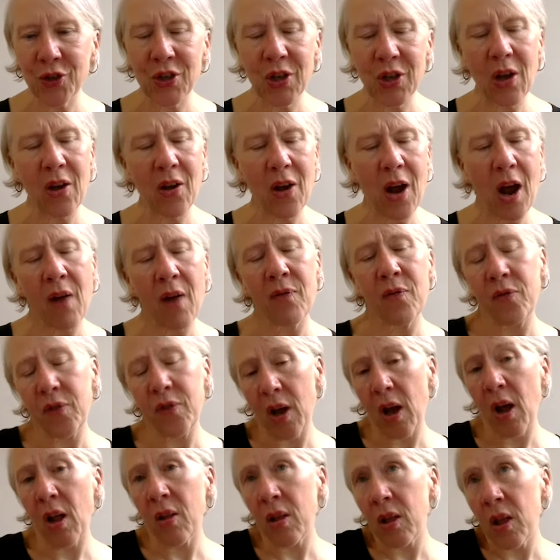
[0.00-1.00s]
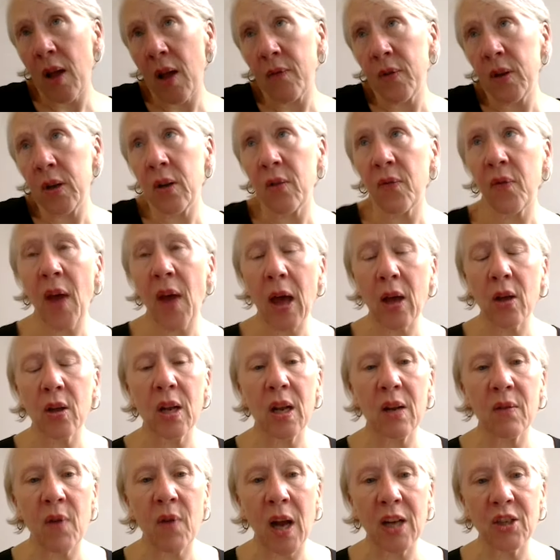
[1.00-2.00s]
of 11 faculty
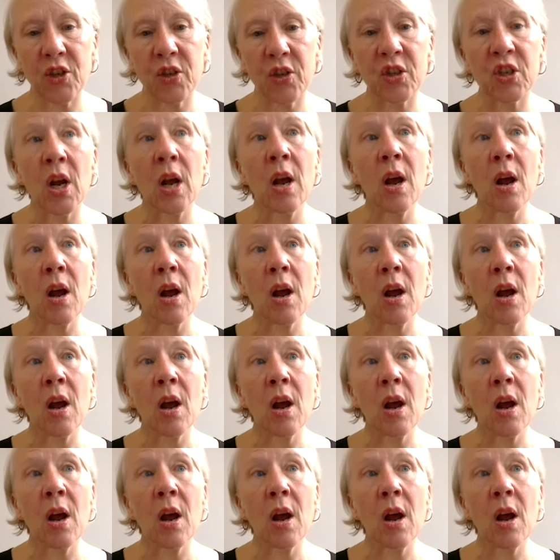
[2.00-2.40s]
advisors,